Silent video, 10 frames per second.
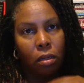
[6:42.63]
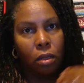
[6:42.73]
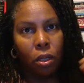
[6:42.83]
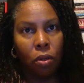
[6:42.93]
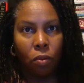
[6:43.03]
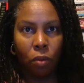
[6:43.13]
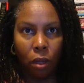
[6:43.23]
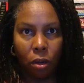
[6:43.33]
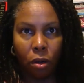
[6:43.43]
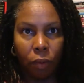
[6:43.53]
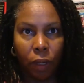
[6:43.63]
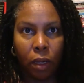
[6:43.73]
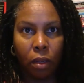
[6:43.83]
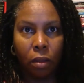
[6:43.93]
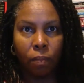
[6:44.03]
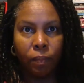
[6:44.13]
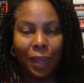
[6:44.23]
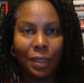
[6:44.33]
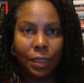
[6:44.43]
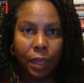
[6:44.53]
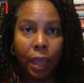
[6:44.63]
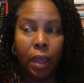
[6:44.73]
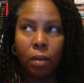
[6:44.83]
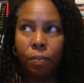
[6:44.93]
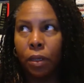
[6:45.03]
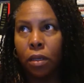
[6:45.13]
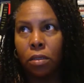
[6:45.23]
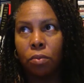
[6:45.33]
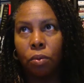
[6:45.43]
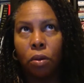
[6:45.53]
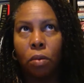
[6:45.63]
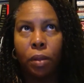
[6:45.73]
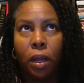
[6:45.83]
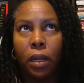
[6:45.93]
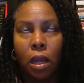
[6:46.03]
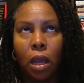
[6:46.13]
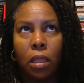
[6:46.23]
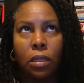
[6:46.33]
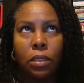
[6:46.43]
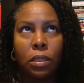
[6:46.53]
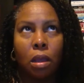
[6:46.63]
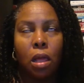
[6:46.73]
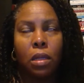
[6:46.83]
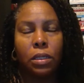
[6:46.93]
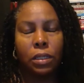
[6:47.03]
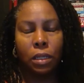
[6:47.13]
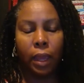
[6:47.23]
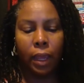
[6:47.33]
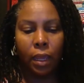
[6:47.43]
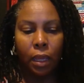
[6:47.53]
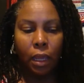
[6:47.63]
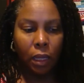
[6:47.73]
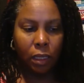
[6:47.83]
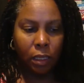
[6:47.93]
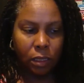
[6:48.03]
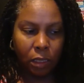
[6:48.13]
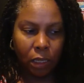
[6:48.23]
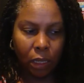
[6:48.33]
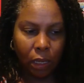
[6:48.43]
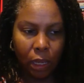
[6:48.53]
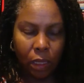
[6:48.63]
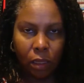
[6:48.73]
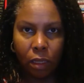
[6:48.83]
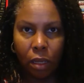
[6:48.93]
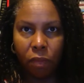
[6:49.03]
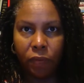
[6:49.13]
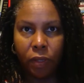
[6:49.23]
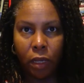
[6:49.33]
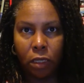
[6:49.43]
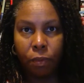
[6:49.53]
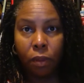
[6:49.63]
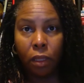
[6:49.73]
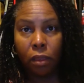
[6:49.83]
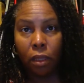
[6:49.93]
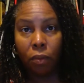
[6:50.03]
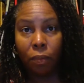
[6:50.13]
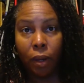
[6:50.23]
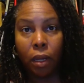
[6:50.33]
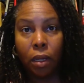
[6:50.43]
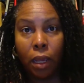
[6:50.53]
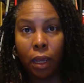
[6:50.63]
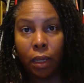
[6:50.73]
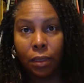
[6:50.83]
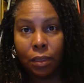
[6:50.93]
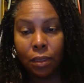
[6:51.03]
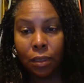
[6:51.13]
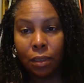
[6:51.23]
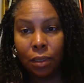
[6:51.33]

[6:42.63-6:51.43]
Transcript: a curriculum as a guide, because when you're applying to colleges, the colleges like to see the name of a textbook that they recognize.